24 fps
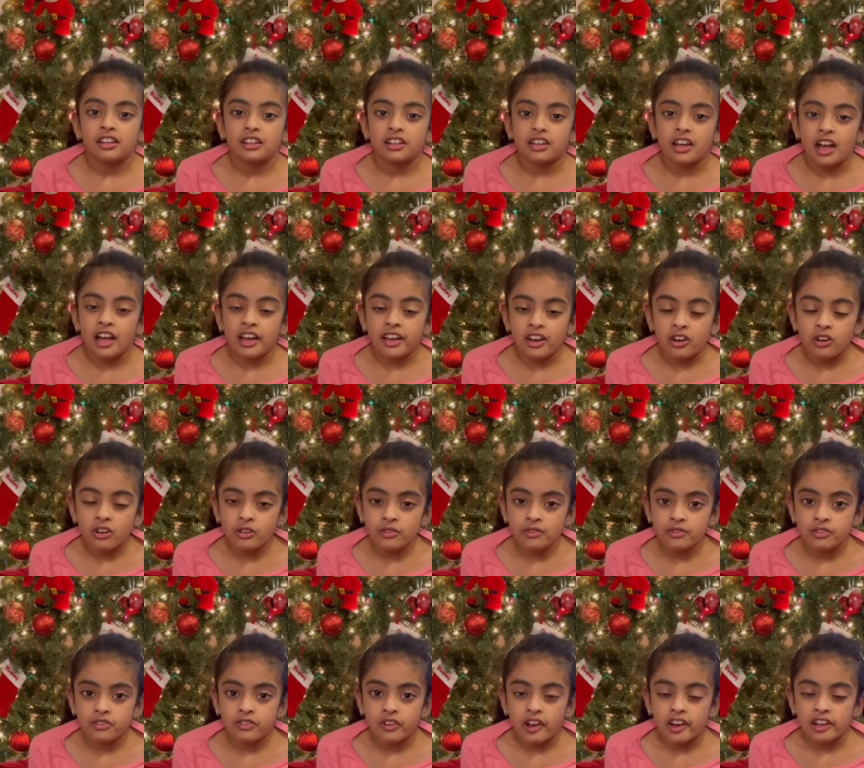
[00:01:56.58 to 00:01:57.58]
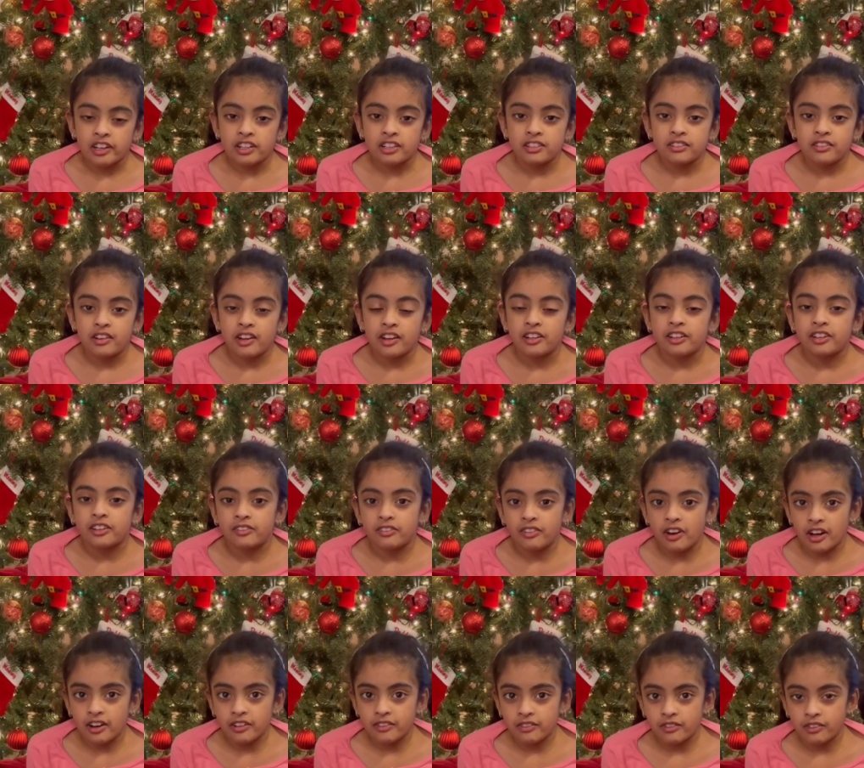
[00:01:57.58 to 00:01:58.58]
I hope
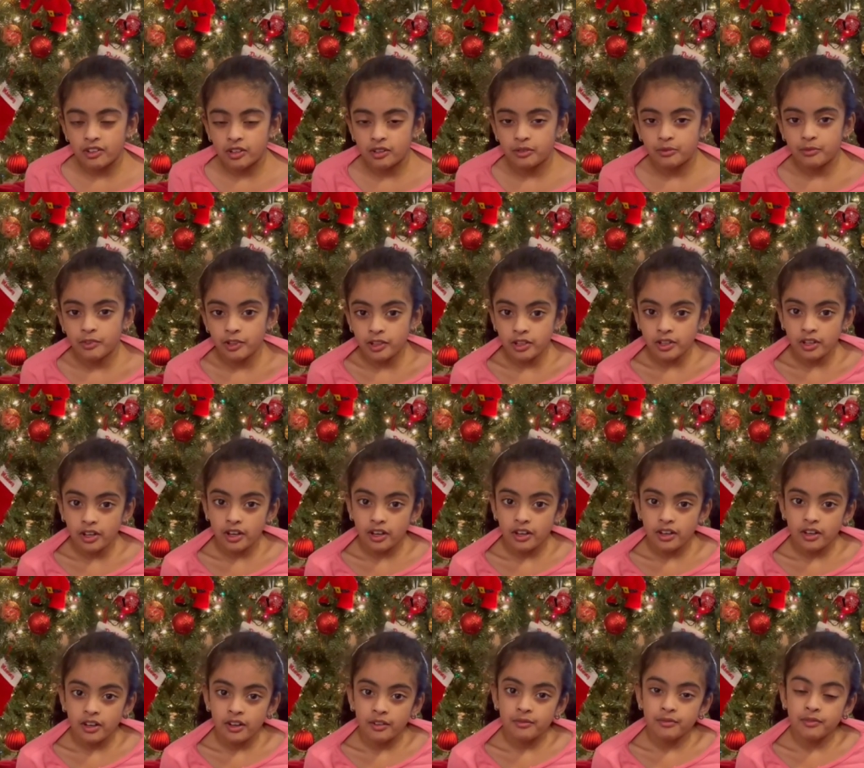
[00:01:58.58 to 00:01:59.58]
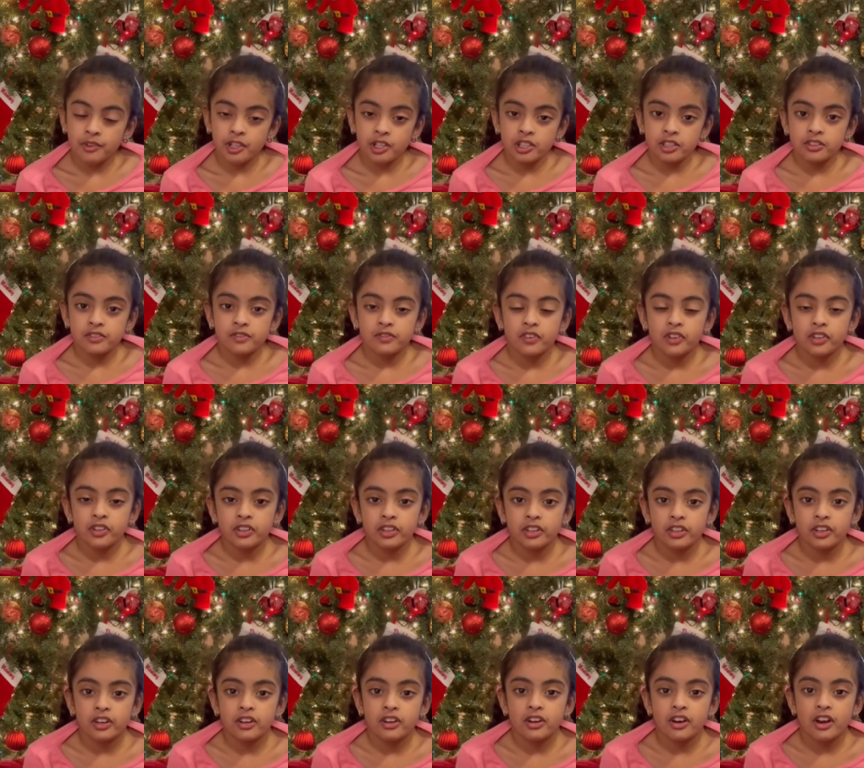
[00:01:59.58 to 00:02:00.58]
2021 will be a peaceful
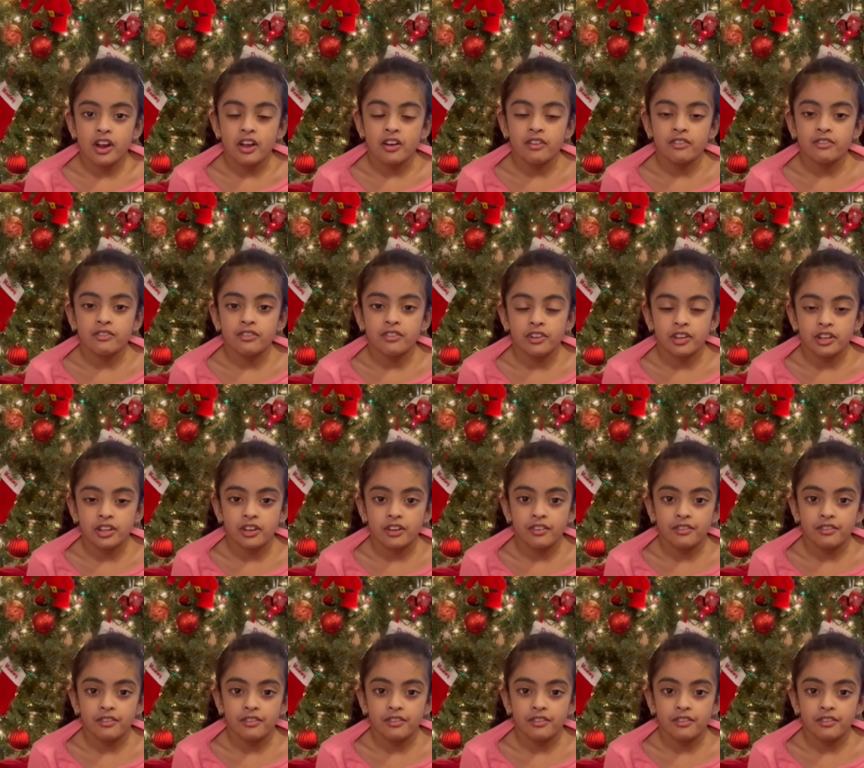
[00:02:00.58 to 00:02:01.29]
year and free of